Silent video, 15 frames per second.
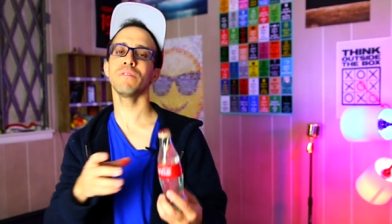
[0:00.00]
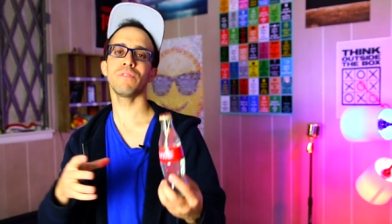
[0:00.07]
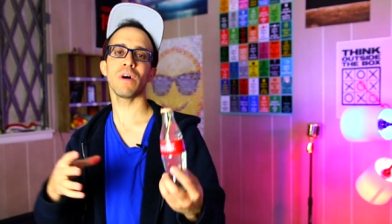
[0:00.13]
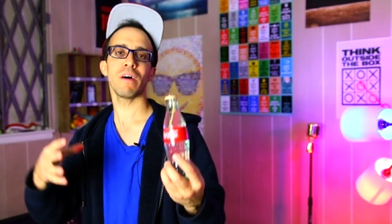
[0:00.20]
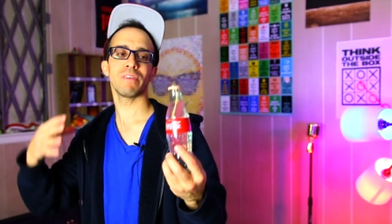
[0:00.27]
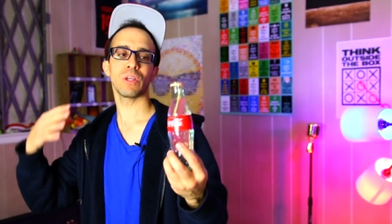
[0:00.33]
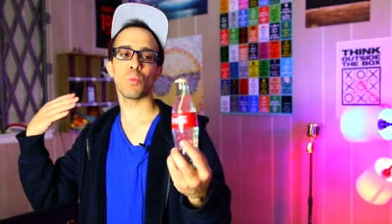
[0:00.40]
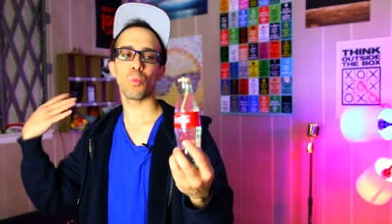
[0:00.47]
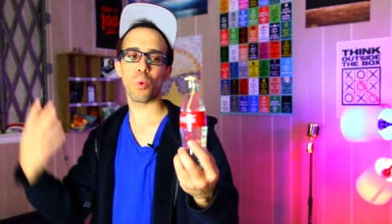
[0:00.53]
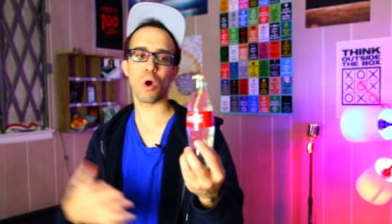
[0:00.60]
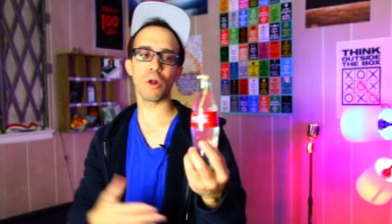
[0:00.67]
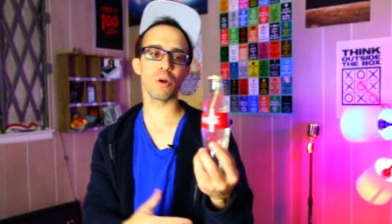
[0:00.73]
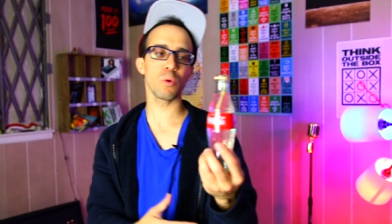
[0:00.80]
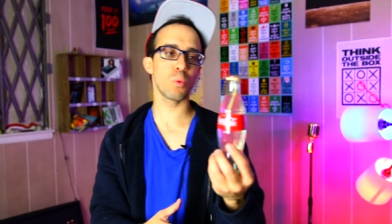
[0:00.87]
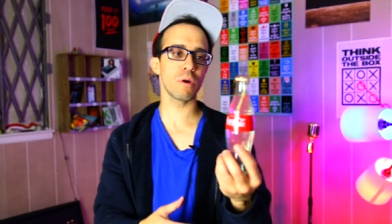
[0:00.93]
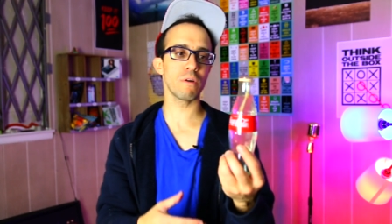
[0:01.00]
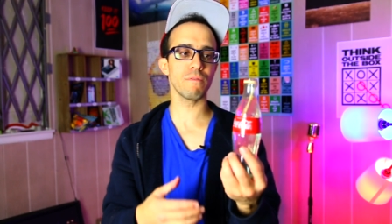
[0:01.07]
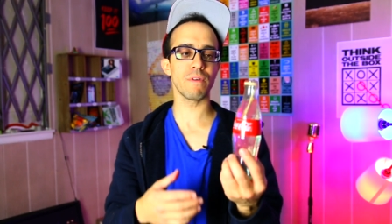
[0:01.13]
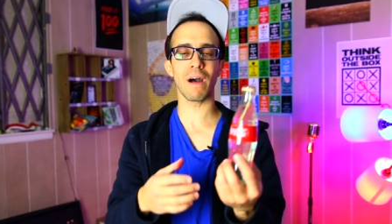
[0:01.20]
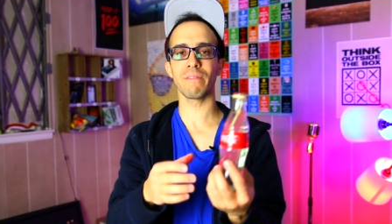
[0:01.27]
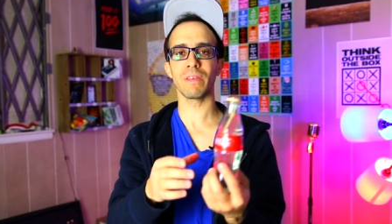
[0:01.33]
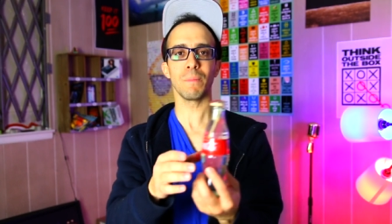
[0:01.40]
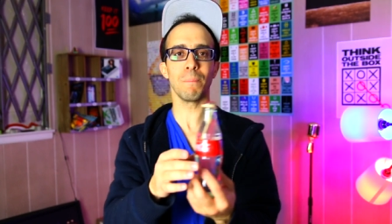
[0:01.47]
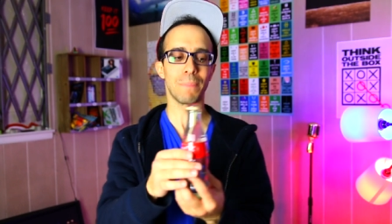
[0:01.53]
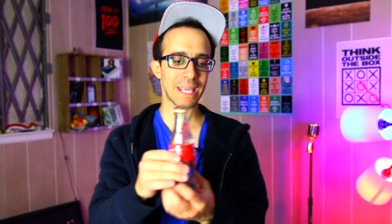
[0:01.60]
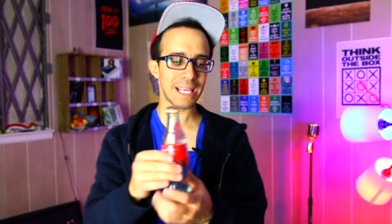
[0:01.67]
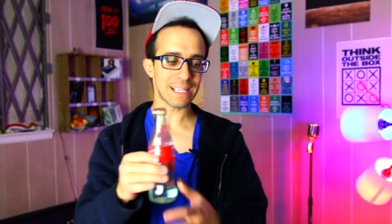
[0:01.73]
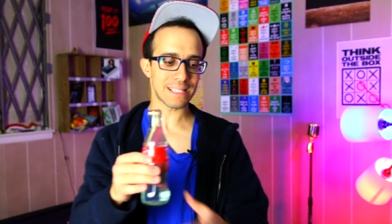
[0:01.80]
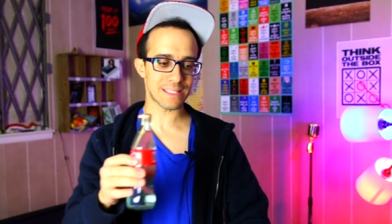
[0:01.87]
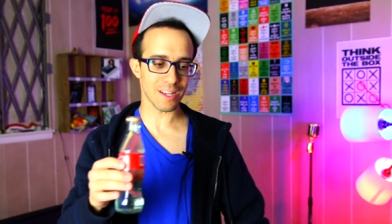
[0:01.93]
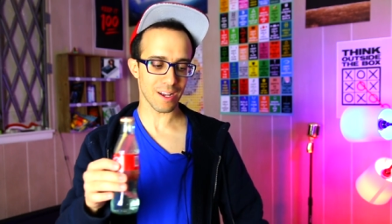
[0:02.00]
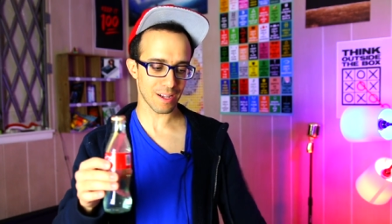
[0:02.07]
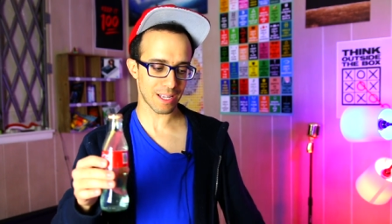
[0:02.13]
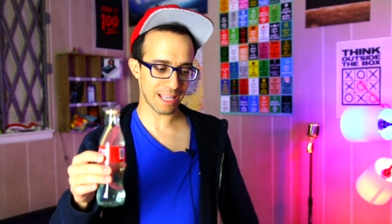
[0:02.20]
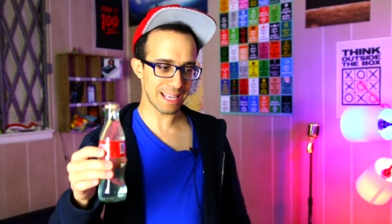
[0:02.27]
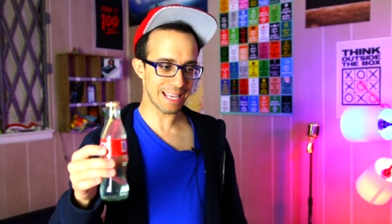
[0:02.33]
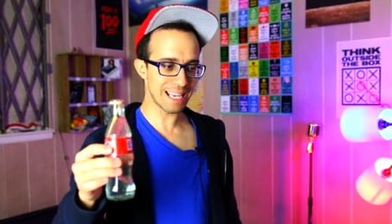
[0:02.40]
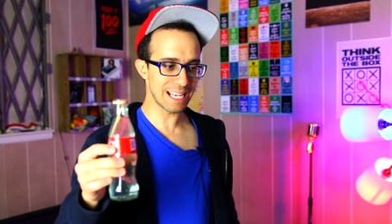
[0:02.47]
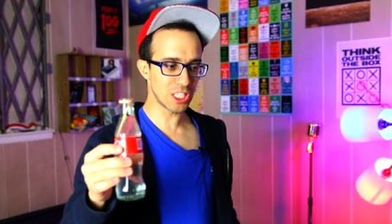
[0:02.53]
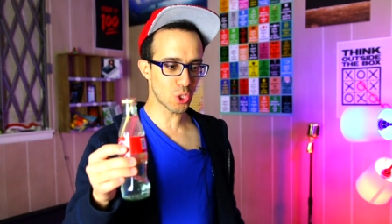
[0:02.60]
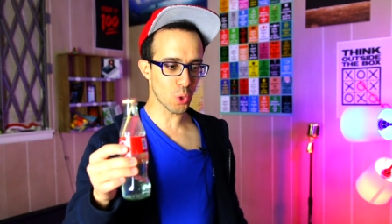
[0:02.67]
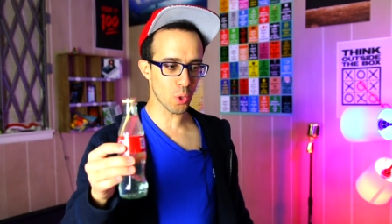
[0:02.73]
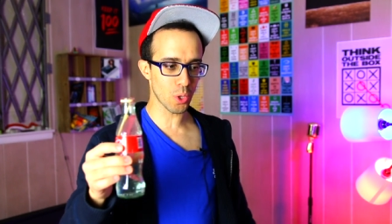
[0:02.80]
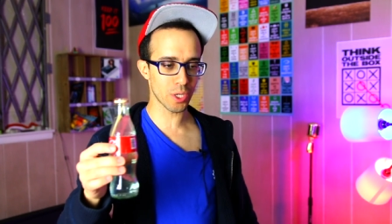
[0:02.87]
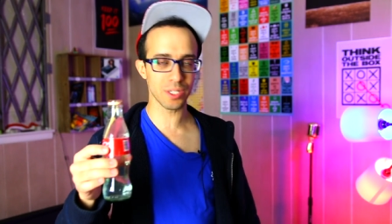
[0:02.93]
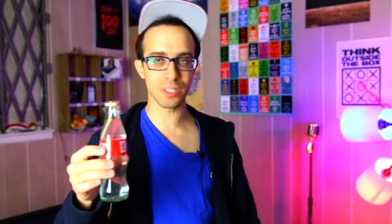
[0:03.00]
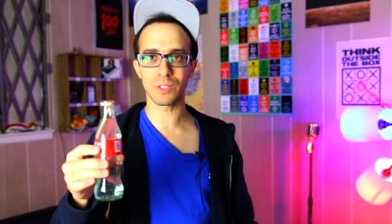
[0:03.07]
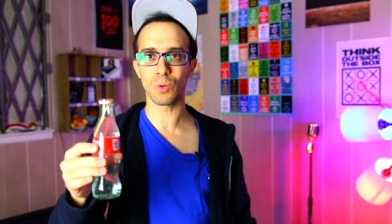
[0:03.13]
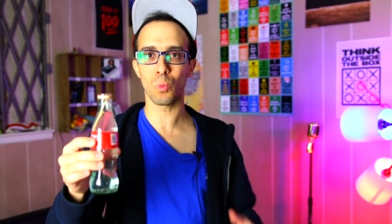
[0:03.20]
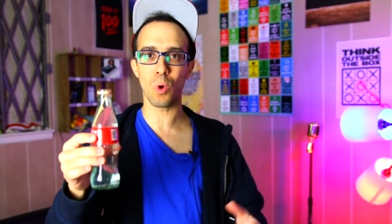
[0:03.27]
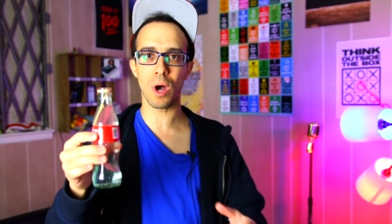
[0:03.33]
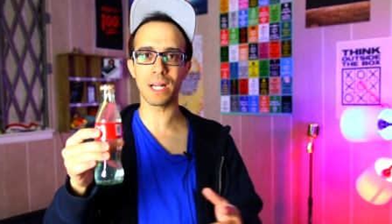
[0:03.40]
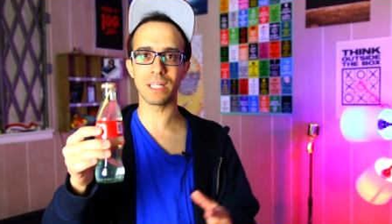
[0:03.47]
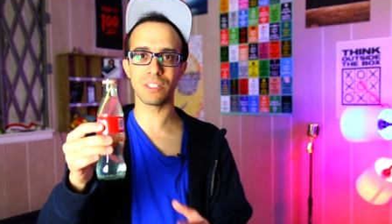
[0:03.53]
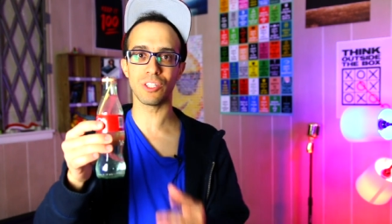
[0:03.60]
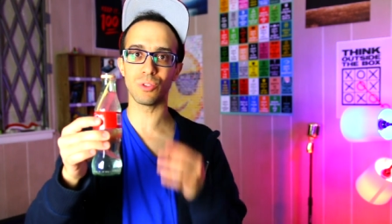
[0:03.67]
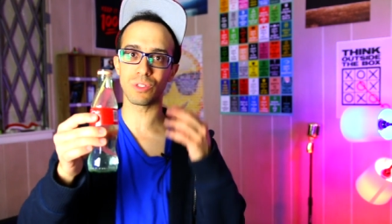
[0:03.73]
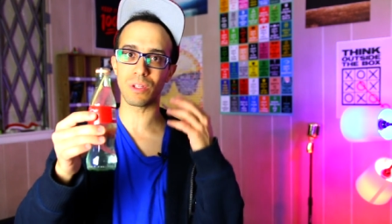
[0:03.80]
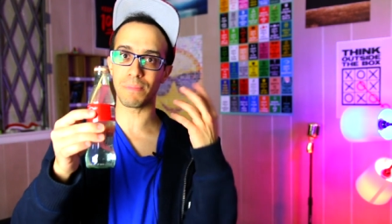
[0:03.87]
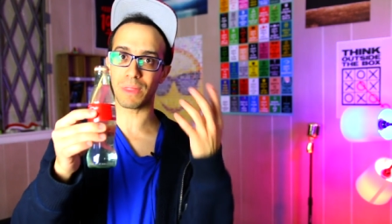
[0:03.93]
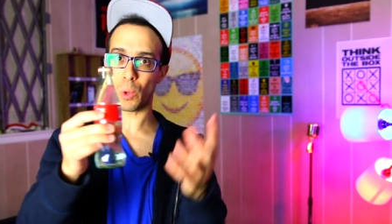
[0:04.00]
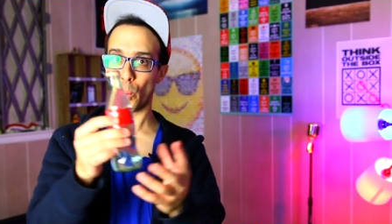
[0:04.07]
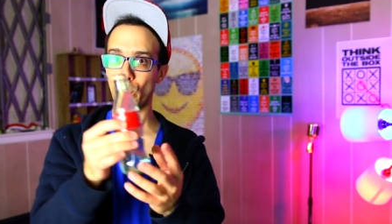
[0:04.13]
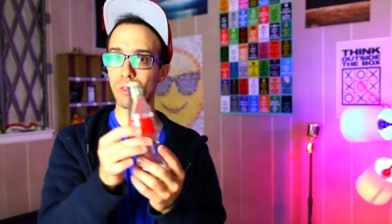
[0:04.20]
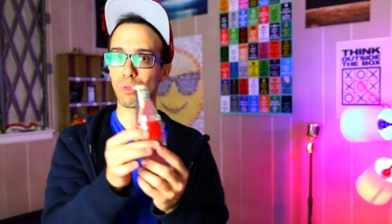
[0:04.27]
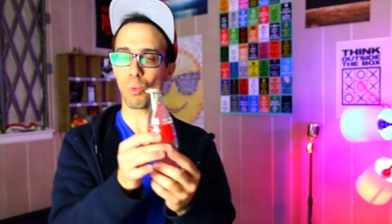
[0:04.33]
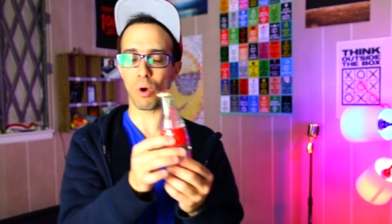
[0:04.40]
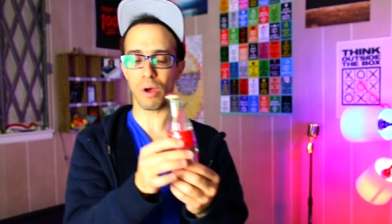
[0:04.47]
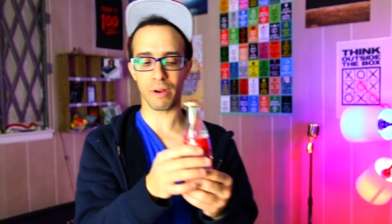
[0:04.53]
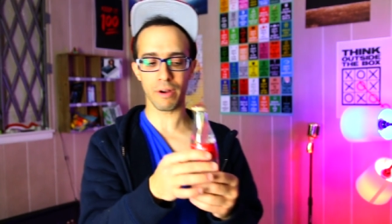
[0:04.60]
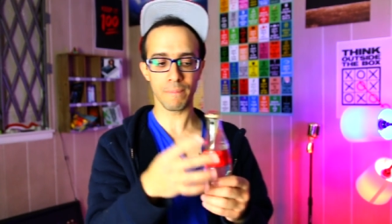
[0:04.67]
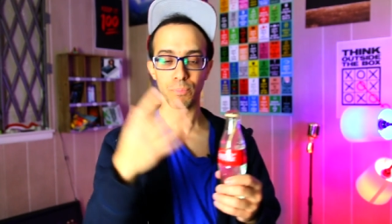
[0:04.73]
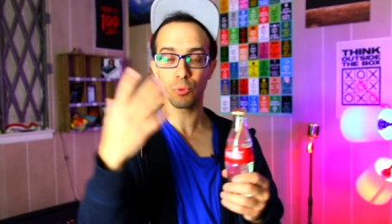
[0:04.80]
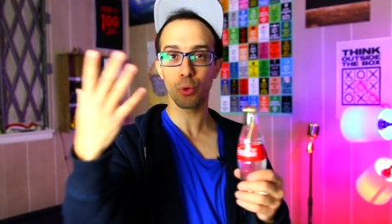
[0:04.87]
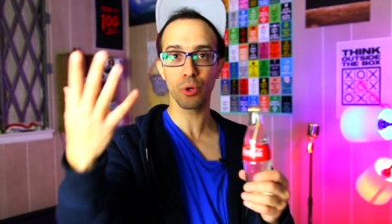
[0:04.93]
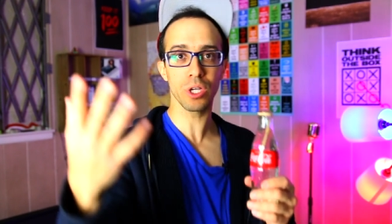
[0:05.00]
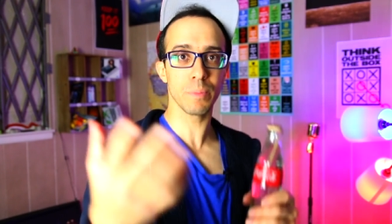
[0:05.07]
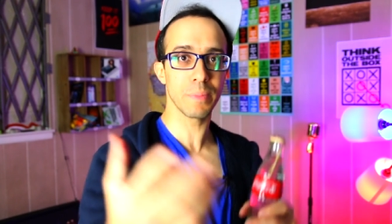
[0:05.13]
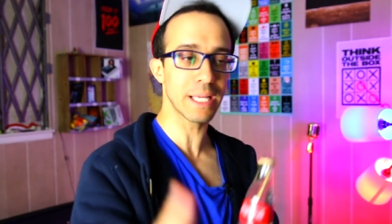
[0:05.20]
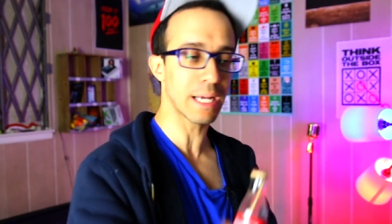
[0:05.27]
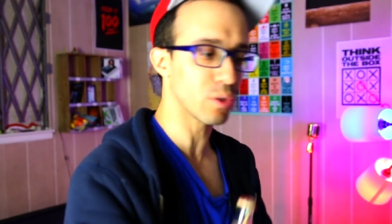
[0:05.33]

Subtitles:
involving water, we're involving being stuck indoors, wanting to do something with water, or you could be